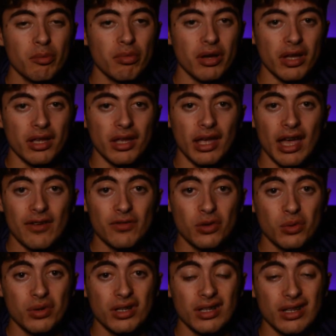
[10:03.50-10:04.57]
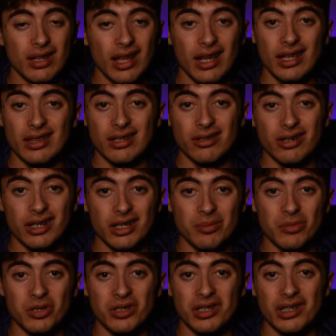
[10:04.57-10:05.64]
but everyone that in the critic
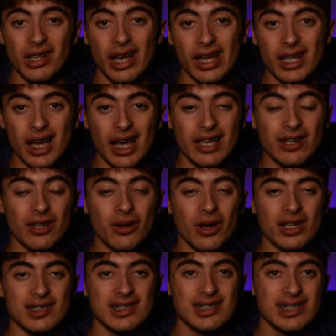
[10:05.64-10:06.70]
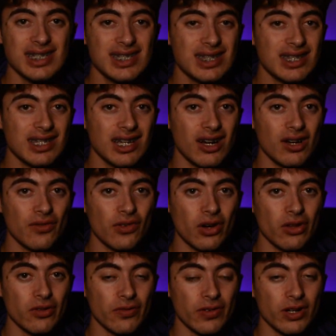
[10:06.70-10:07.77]
community that I know has seen the
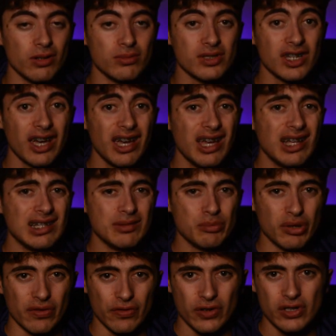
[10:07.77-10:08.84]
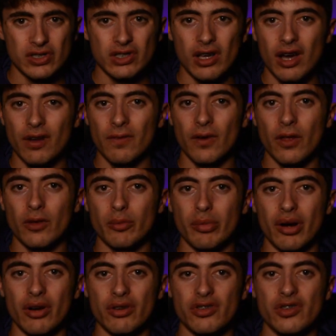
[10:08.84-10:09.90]
Godfather films prefers Godfather
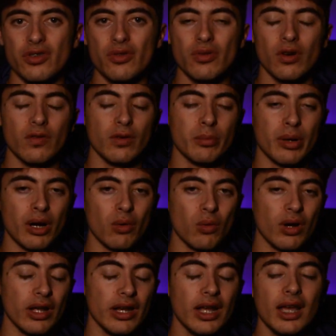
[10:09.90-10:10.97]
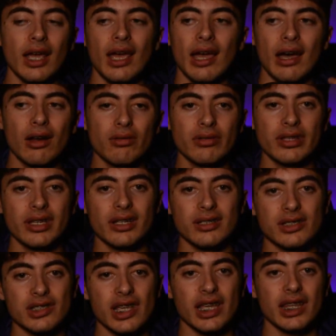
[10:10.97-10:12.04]
Part 2 over Part 1. I don't really
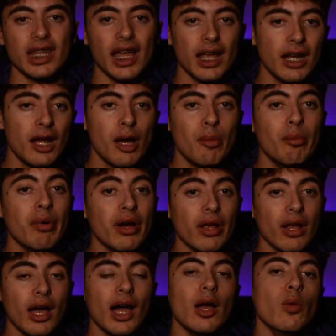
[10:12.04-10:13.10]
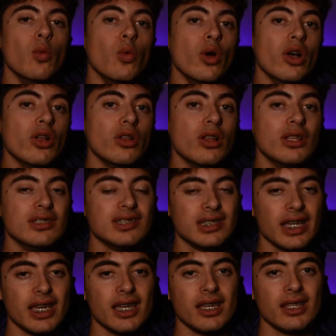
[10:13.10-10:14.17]
understand that, but I will
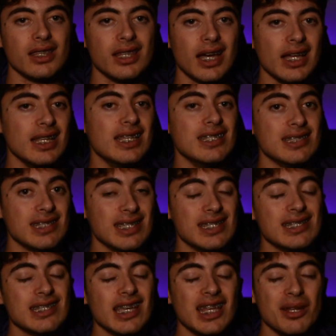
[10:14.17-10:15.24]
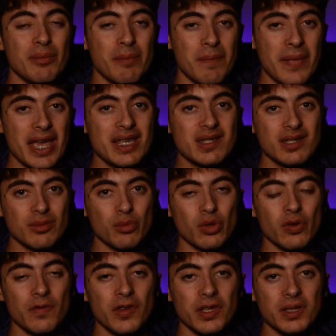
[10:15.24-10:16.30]
say that this is an amazing
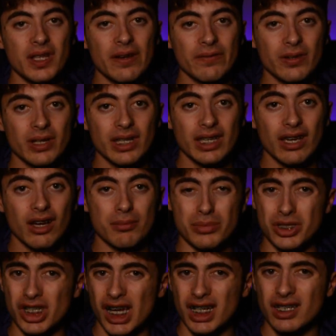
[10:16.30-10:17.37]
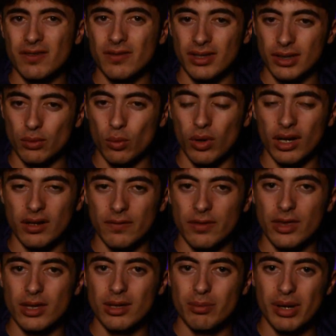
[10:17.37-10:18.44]
movie, definitely objectively one
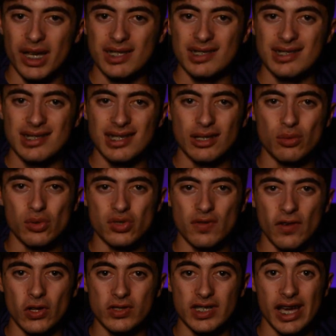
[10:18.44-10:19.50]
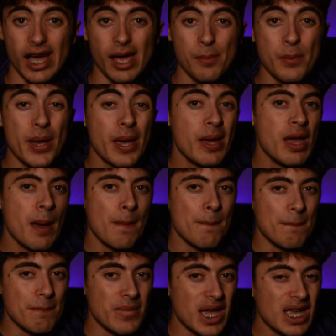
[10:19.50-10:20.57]
of the best sequels of all time,
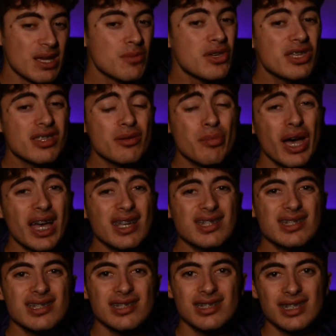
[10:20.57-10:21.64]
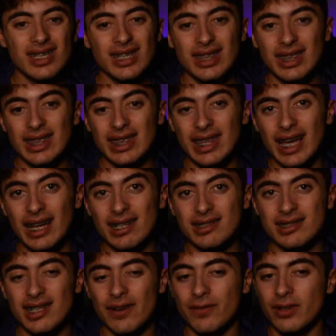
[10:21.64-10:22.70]
maybe the best. That
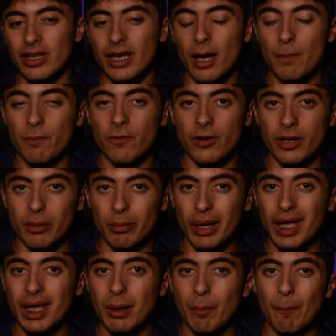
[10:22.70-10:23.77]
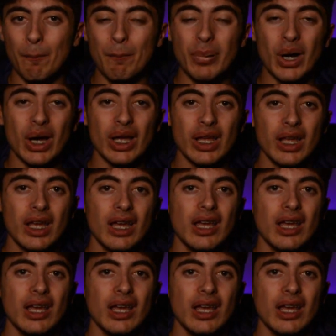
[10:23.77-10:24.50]
is definitely up for debate, but